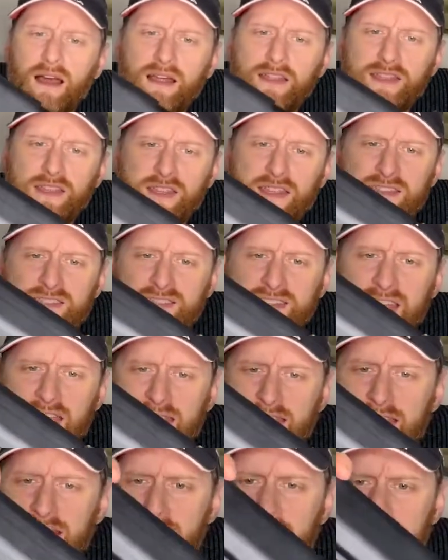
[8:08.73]
You can see
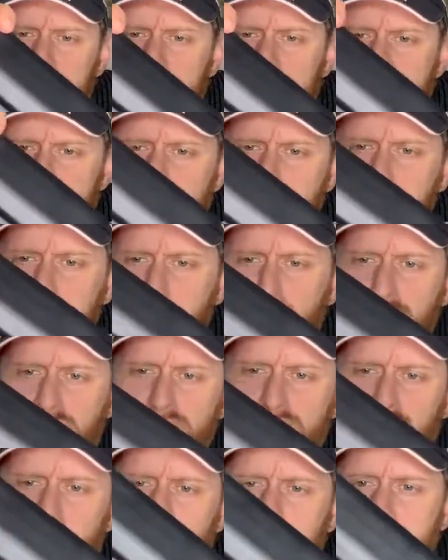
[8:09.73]
it fits much
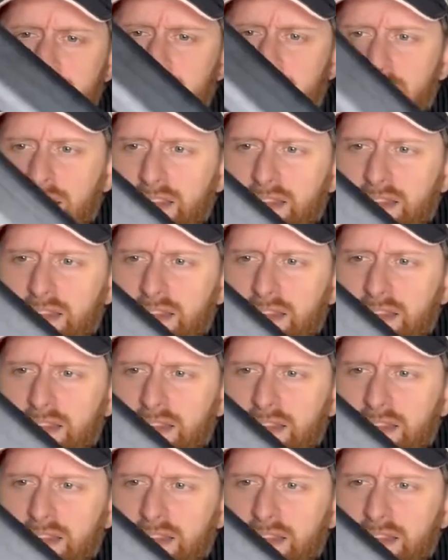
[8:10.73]
nicer and it